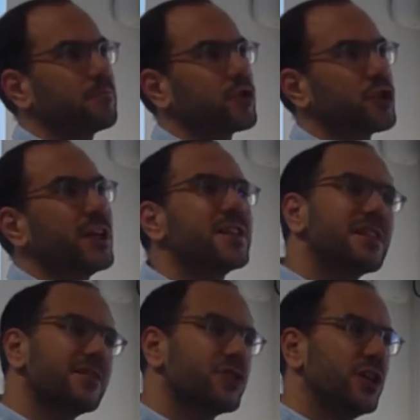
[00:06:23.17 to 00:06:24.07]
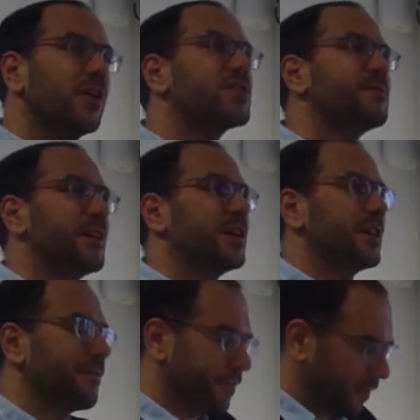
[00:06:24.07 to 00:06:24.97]
she looks very
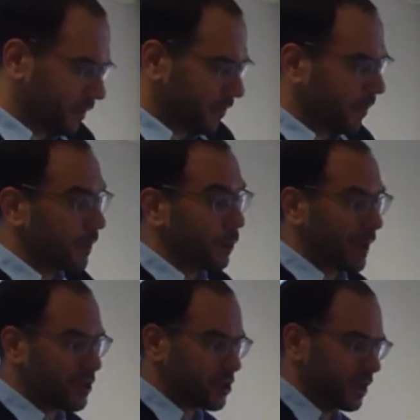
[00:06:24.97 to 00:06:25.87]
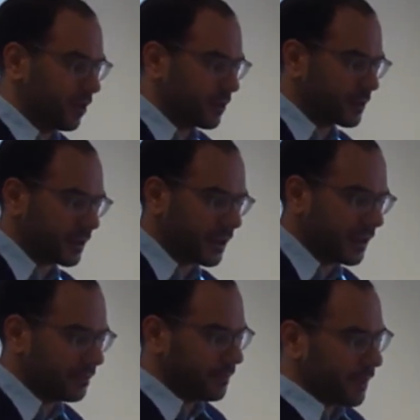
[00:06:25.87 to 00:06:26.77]
different from the way she looked
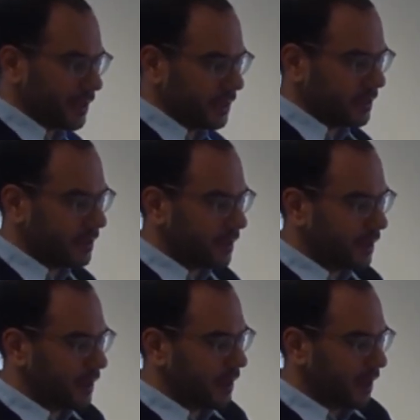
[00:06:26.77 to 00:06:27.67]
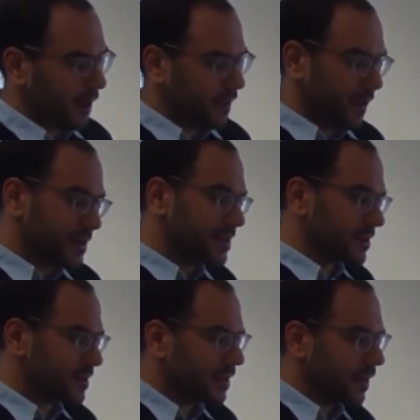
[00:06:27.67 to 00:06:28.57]
in
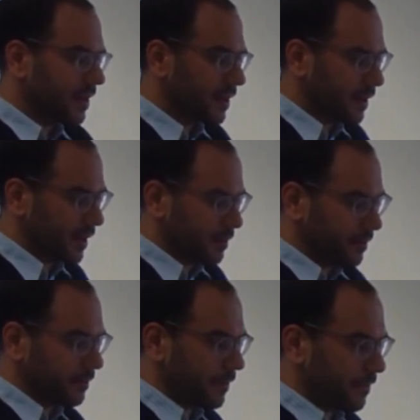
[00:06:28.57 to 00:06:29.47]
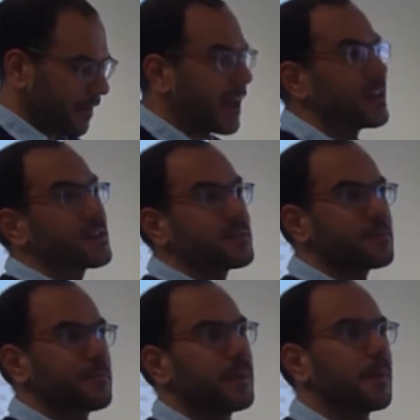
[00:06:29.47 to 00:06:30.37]
this phase
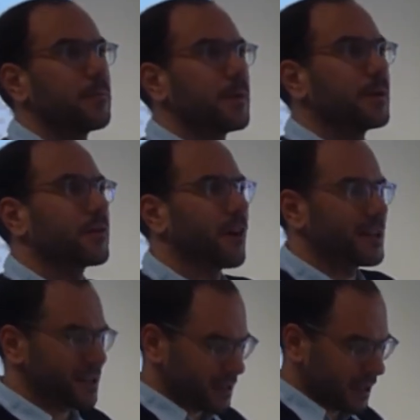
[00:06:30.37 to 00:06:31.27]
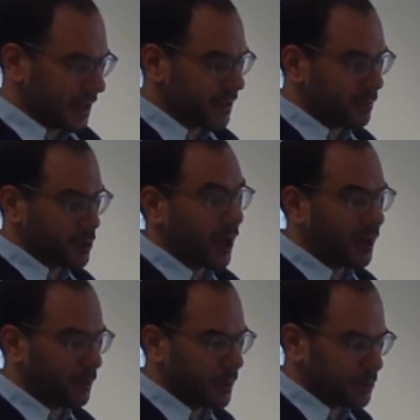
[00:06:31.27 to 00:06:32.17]
when the crisis hit, which
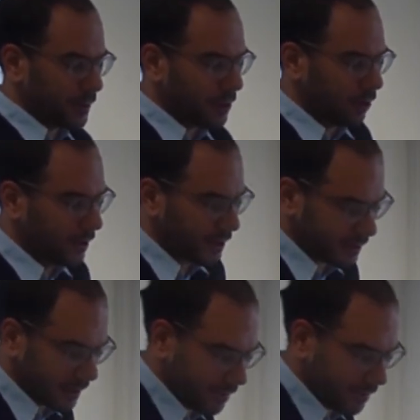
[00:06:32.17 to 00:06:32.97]
we call the